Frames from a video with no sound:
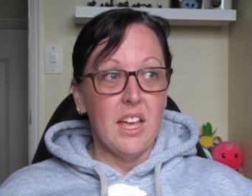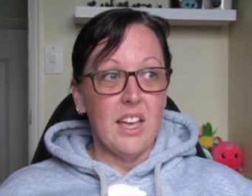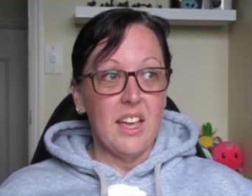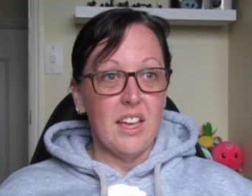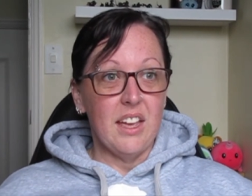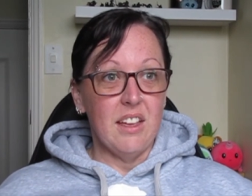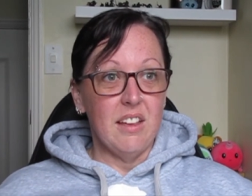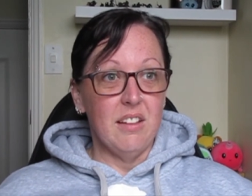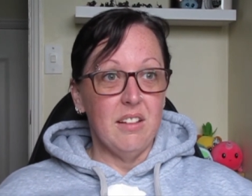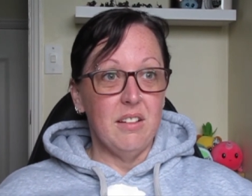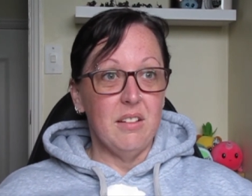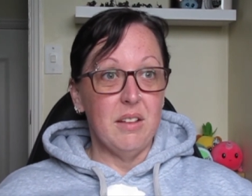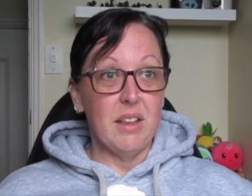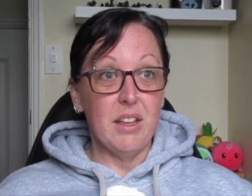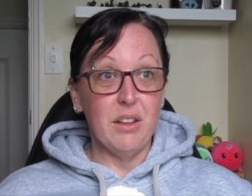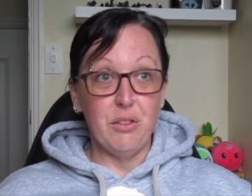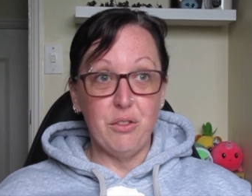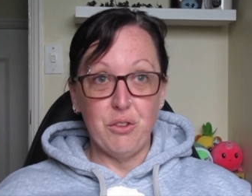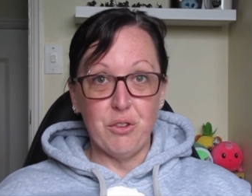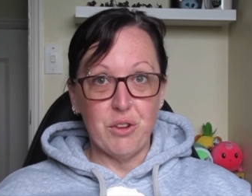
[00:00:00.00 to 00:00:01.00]
uh,
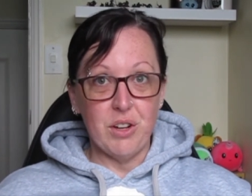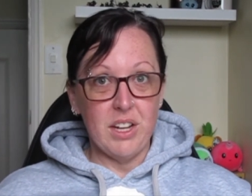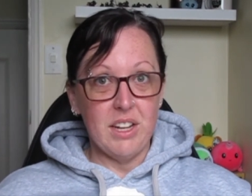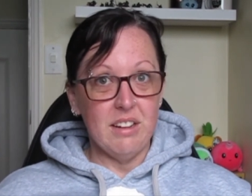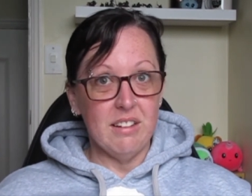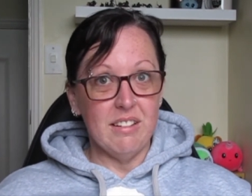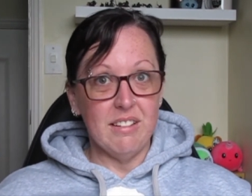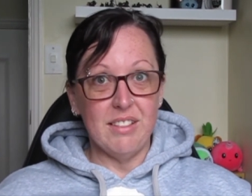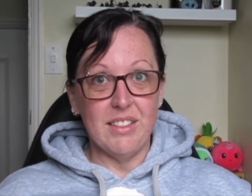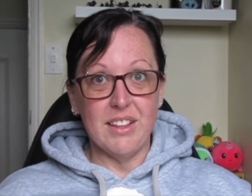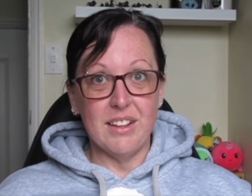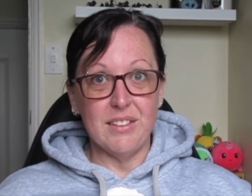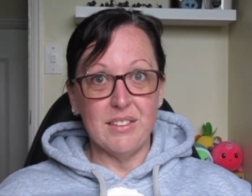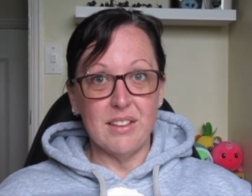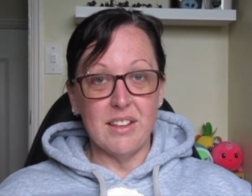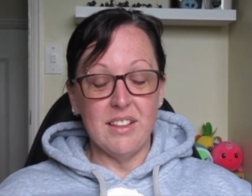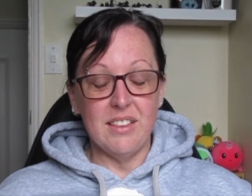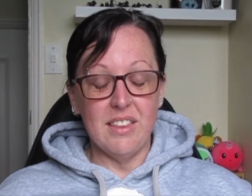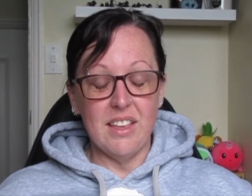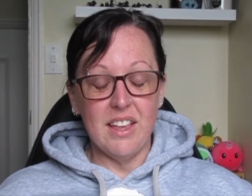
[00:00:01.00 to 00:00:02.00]
history and things
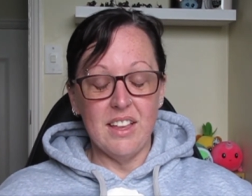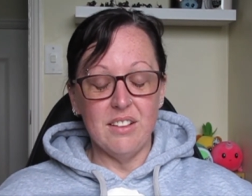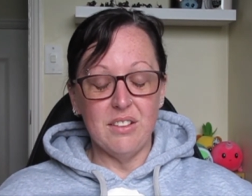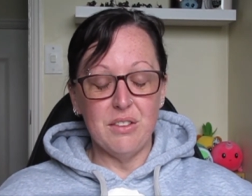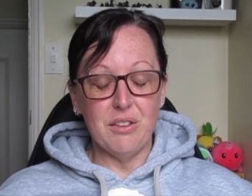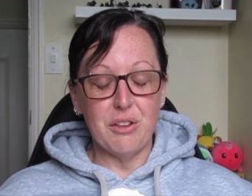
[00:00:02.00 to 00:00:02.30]
like that.